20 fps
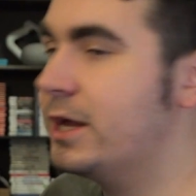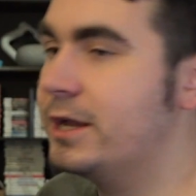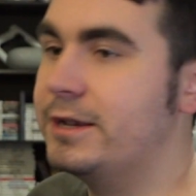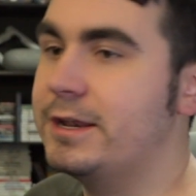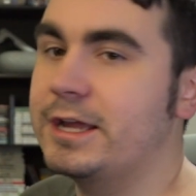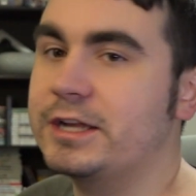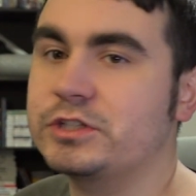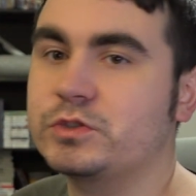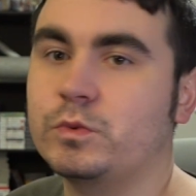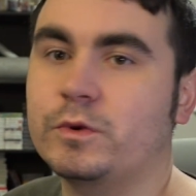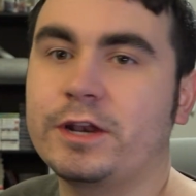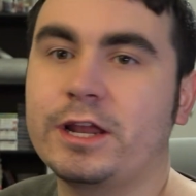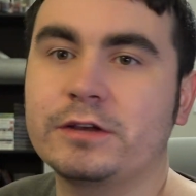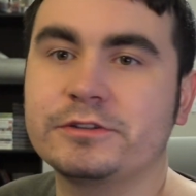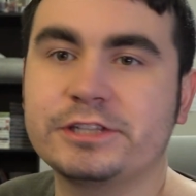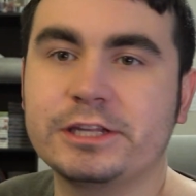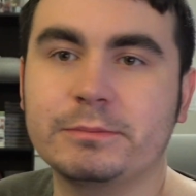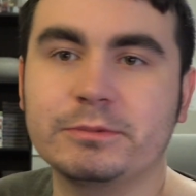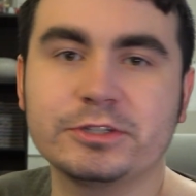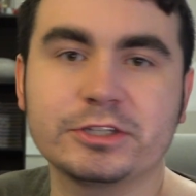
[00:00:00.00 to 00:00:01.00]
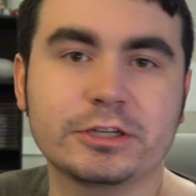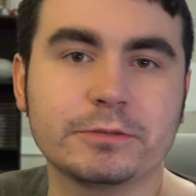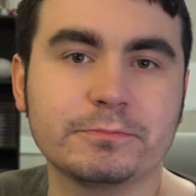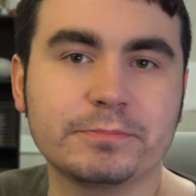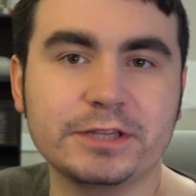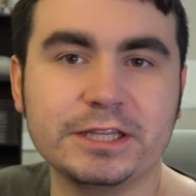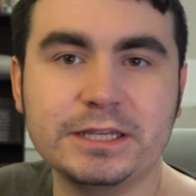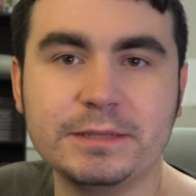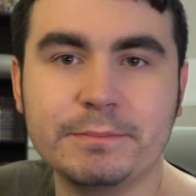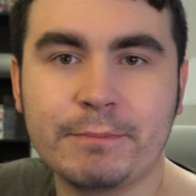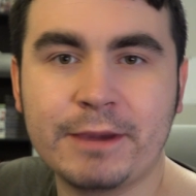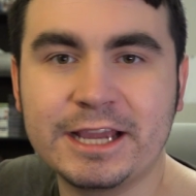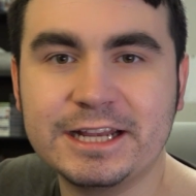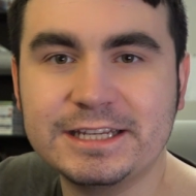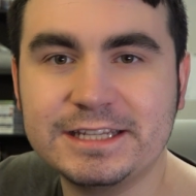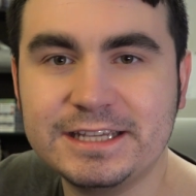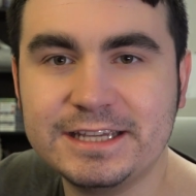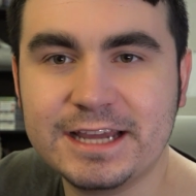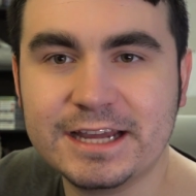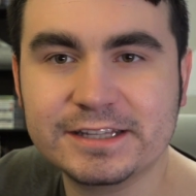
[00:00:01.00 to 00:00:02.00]
Next one, I was able to complete my
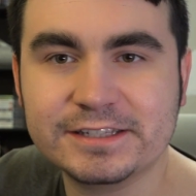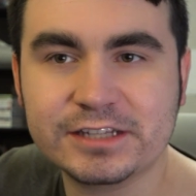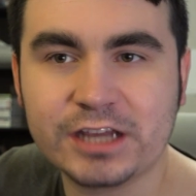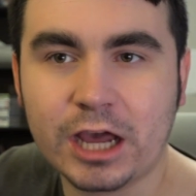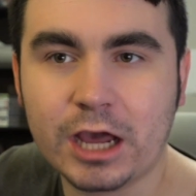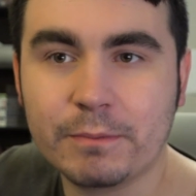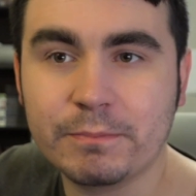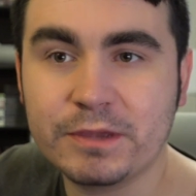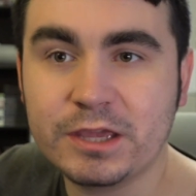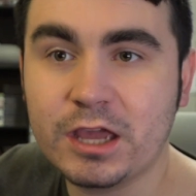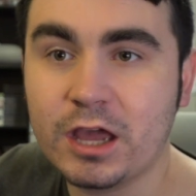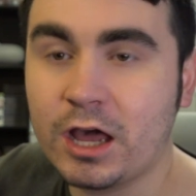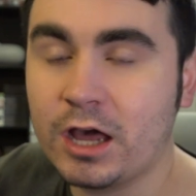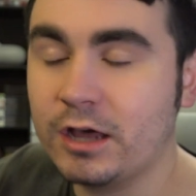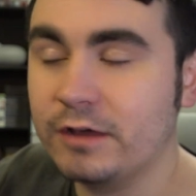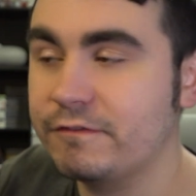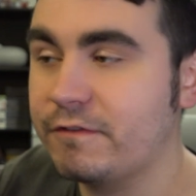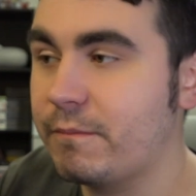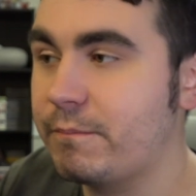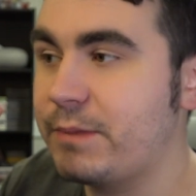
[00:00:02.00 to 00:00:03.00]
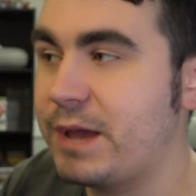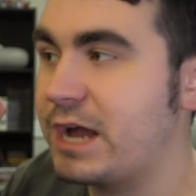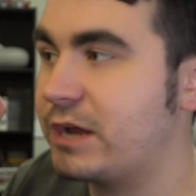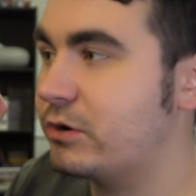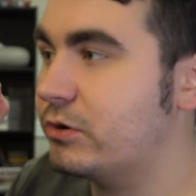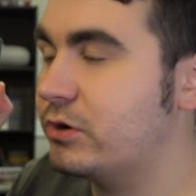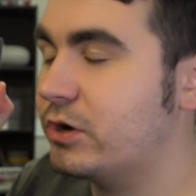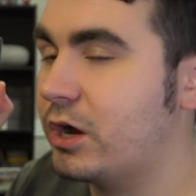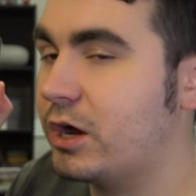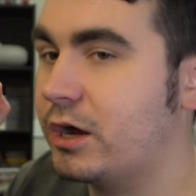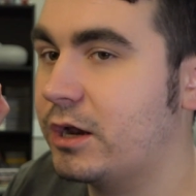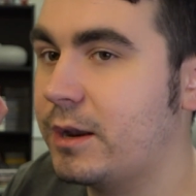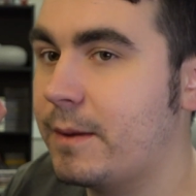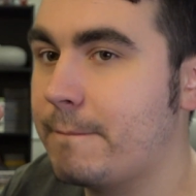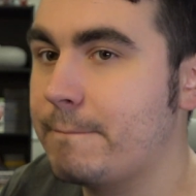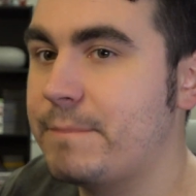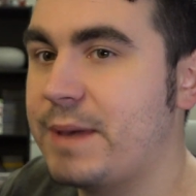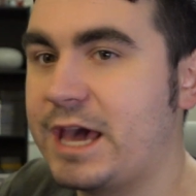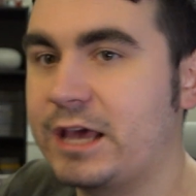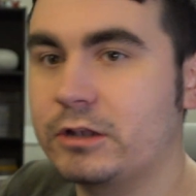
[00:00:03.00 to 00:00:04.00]
DS copy of Bakugan
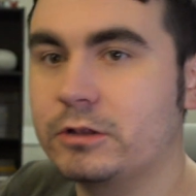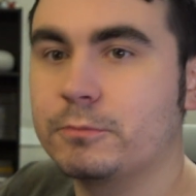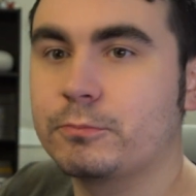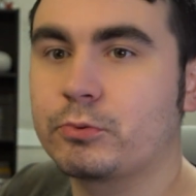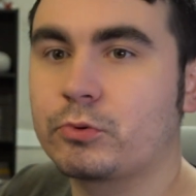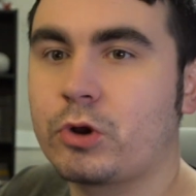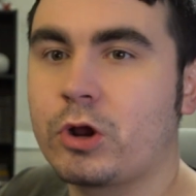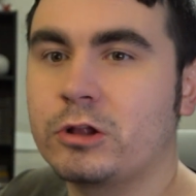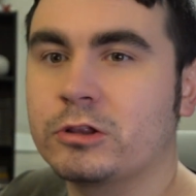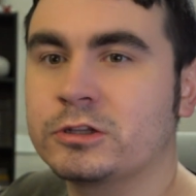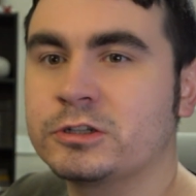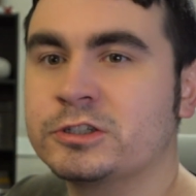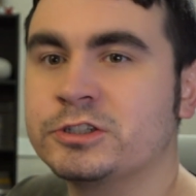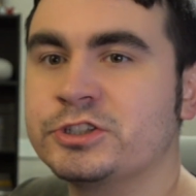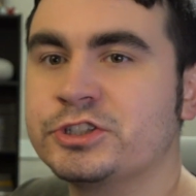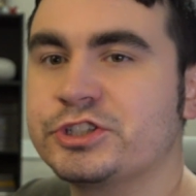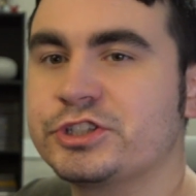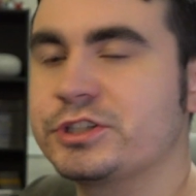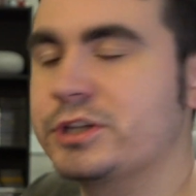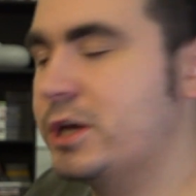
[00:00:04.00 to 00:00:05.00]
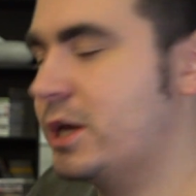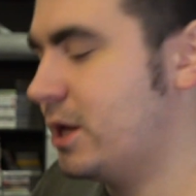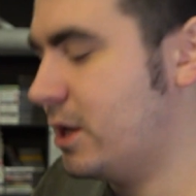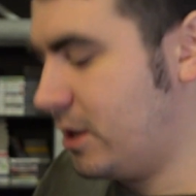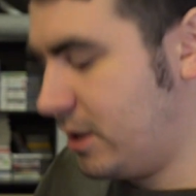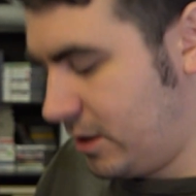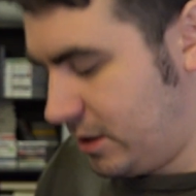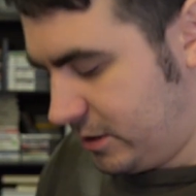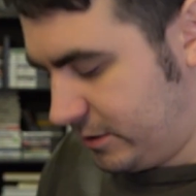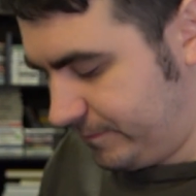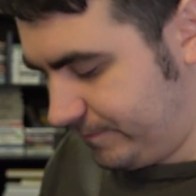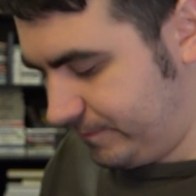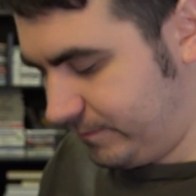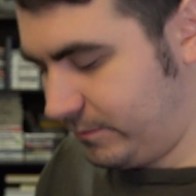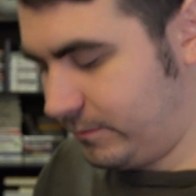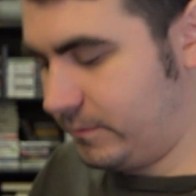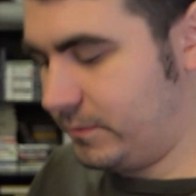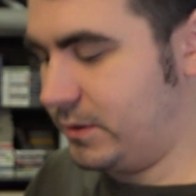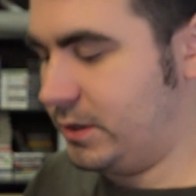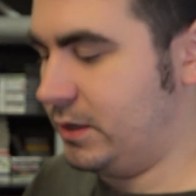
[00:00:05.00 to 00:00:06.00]
Battle Brawlers.
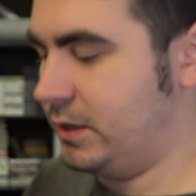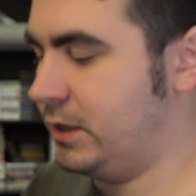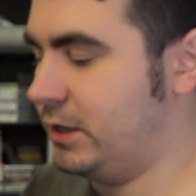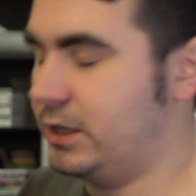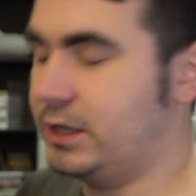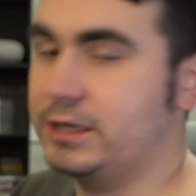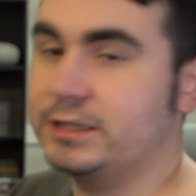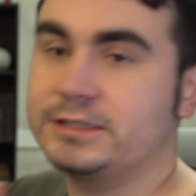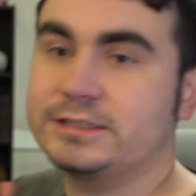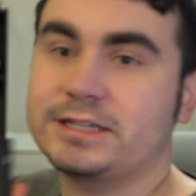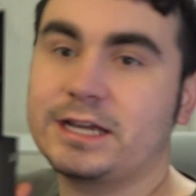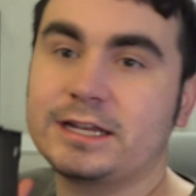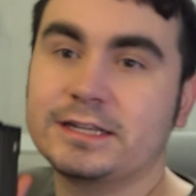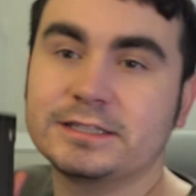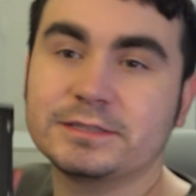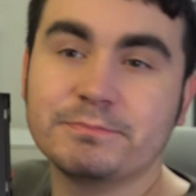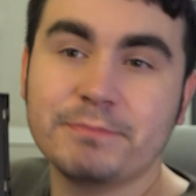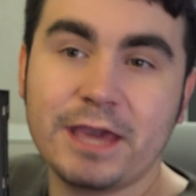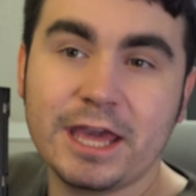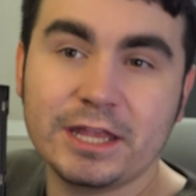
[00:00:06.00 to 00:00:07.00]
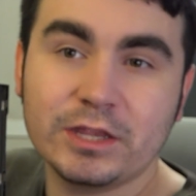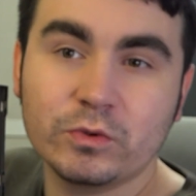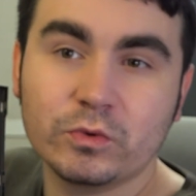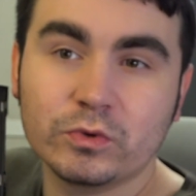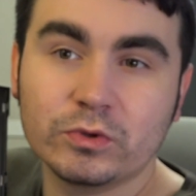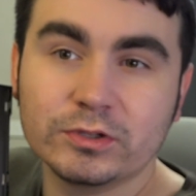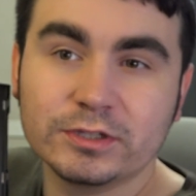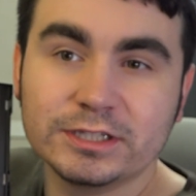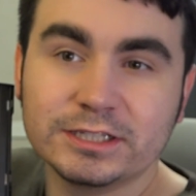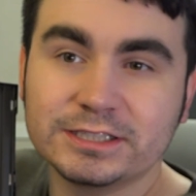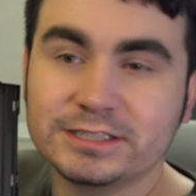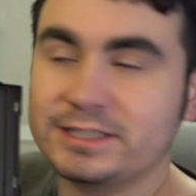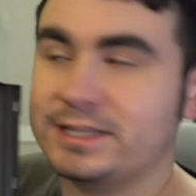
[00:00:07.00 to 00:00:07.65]
It's got its manual and its